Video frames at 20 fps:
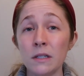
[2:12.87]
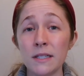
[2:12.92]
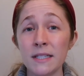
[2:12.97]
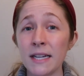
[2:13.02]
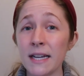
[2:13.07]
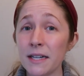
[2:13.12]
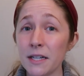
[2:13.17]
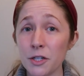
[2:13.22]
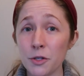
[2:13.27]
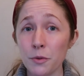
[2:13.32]

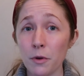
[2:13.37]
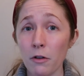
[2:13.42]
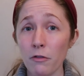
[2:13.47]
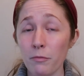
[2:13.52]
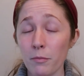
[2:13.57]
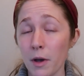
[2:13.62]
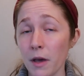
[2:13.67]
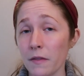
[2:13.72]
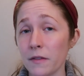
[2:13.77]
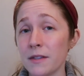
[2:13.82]
10 to 12
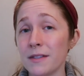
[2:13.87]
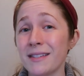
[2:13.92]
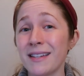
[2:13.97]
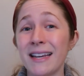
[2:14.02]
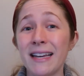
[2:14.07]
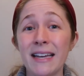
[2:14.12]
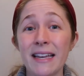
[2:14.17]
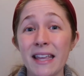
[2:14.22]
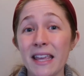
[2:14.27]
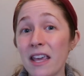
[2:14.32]
months,
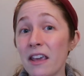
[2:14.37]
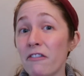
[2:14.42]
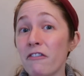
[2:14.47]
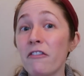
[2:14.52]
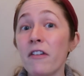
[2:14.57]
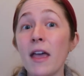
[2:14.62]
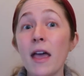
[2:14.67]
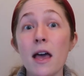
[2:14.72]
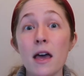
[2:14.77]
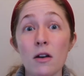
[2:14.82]
if
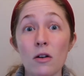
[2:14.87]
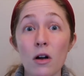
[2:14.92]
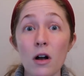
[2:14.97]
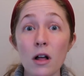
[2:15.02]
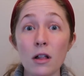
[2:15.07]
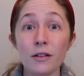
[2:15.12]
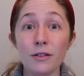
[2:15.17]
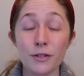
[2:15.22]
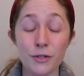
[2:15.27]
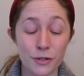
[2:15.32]
at
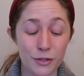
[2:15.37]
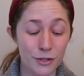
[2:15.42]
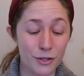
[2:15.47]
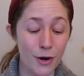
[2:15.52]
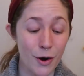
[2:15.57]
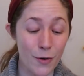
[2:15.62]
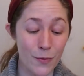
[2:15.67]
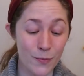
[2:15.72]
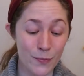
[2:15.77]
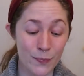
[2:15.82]
all.
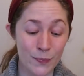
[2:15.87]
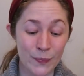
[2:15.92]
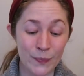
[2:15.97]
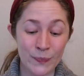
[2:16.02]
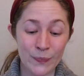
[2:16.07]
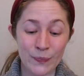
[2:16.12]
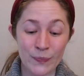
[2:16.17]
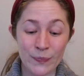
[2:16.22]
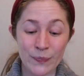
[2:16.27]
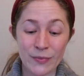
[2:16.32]
So
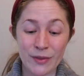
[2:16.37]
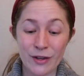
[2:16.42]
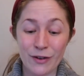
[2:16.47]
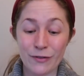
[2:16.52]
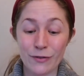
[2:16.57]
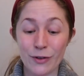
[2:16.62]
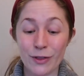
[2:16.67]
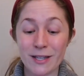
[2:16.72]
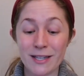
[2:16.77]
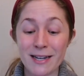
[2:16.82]

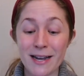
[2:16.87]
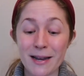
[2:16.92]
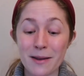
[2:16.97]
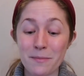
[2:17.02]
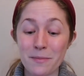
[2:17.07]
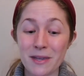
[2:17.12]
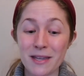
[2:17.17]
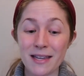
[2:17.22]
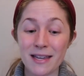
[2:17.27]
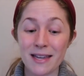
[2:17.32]
for the
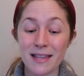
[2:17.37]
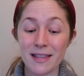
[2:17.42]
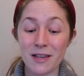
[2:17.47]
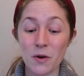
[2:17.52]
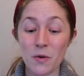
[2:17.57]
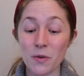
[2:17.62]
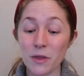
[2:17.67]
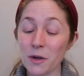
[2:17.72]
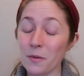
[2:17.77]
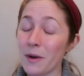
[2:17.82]
time being, the
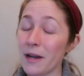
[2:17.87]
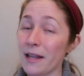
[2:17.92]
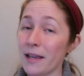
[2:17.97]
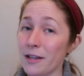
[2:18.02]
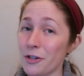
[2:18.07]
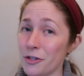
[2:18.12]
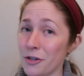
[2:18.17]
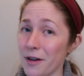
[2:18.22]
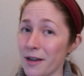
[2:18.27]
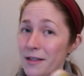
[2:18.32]
only way to
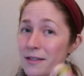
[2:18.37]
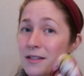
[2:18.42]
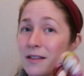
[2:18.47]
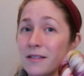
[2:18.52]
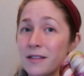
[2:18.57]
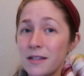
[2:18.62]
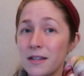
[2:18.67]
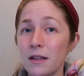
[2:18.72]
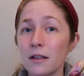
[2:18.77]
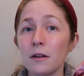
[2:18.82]
get your hands on
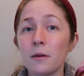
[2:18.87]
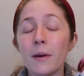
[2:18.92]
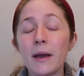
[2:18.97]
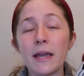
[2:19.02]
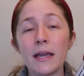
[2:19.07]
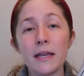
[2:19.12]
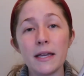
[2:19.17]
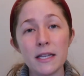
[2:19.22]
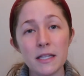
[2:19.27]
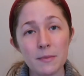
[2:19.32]
this
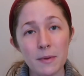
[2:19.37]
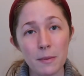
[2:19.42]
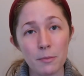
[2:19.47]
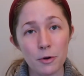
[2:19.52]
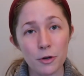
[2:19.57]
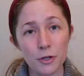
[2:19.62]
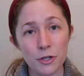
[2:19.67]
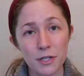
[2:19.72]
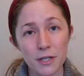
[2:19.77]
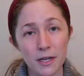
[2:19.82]
colorway is by
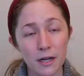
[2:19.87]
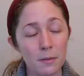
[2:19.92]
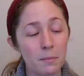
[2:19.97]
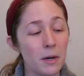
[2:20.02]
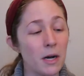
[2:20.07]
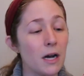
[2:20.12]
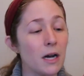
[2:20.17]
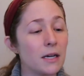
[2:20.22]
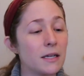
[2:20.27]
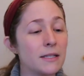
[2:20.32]
purchasing a
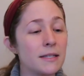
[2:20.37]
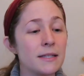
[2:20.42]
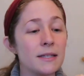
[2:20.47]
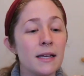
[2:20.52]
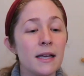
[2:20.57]
box.